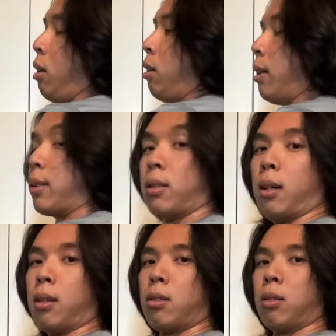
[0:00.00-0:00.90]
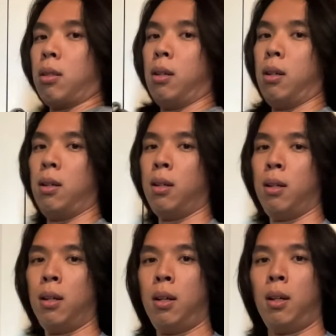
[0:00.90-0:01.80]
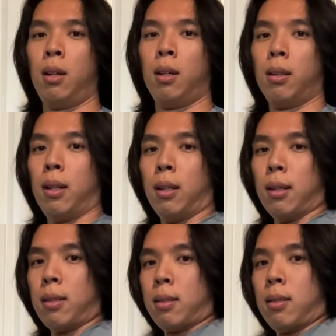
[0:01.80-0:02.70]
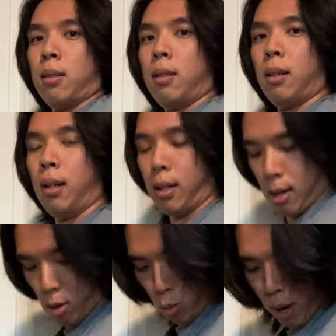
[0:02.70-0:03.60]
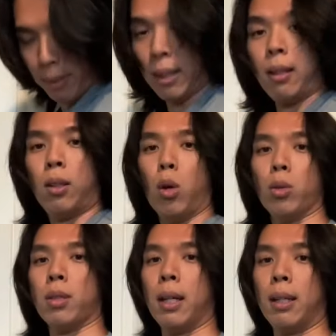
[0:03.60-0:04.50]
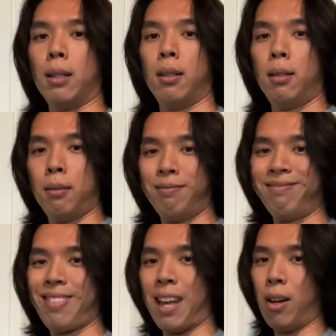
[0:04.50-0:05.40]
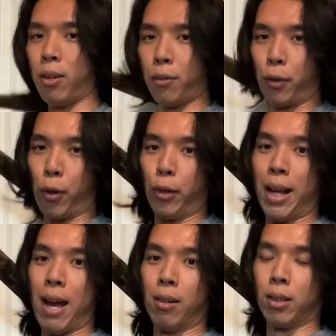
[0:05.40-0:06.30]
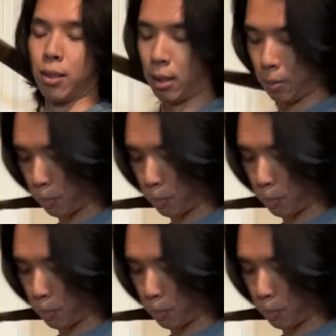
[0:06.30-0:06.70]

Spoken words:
like such, then this webbing goes like, I don't know, further down, you see.